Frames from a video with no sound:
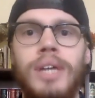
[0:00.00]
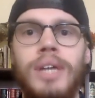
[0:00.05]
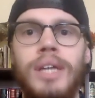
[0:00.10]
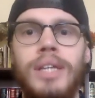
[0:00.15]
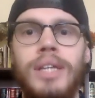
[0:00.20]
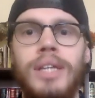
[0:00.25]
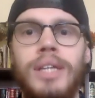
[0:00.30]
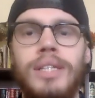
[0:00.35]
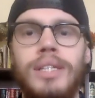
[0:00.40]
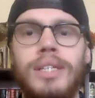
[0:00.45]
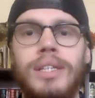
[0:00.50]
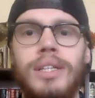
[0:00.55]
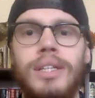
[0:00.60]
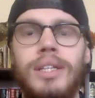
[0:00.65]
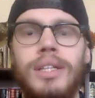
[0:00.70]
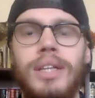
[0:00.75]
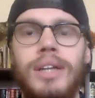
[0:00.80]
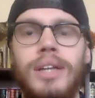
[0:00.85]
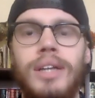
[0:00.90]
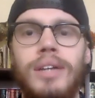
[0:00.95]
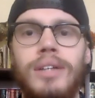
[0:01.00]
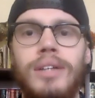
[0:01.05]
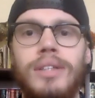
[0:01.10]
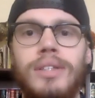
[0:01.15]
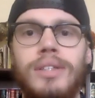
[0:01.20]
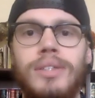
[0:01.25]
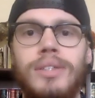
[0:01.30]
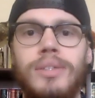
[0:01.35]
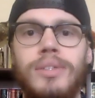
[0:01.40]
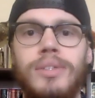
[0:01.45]
And this allowed
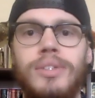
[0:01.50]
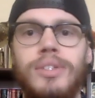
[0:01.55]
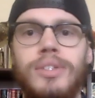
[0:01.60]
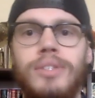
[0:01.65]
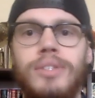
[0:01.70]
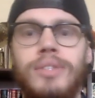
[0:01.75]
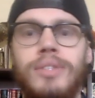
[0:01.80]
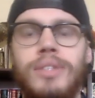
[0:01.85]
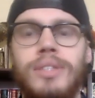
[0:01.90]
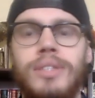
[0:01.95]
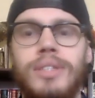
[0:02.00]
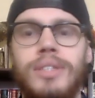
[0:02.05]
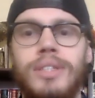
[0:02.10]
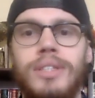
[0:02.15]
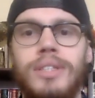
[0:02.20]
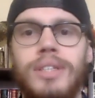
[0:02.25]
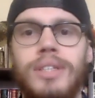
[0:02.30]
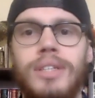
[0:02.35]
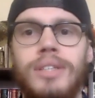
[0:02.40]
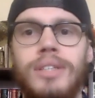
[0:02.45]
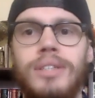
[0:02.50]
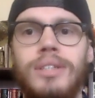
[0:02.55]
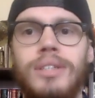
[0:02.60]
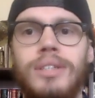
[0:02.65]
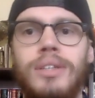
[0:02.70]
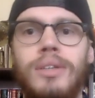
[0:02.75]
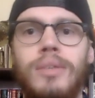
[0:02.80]
us to achieve this success.